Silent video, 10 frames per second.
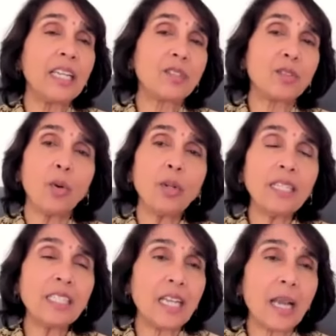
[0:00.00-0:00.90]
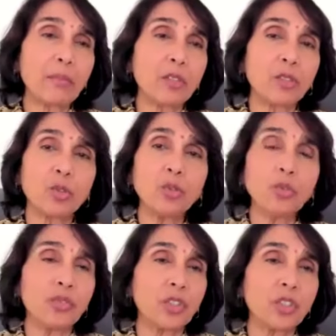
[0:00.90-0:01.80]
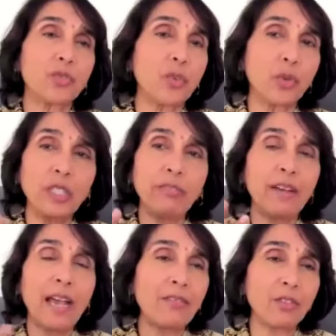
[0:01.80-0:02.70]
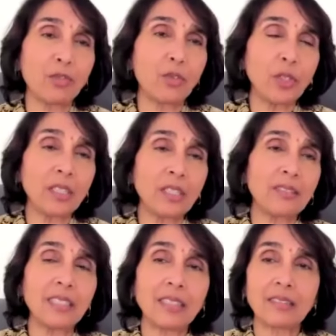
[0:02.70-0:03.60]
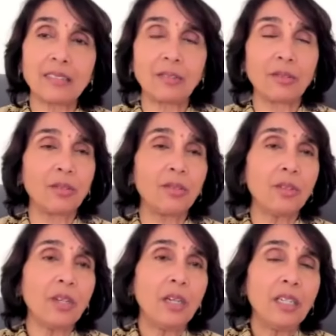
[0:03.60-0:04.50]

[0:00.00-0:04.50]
It's only chapter 2, verse 45 or 46, you know.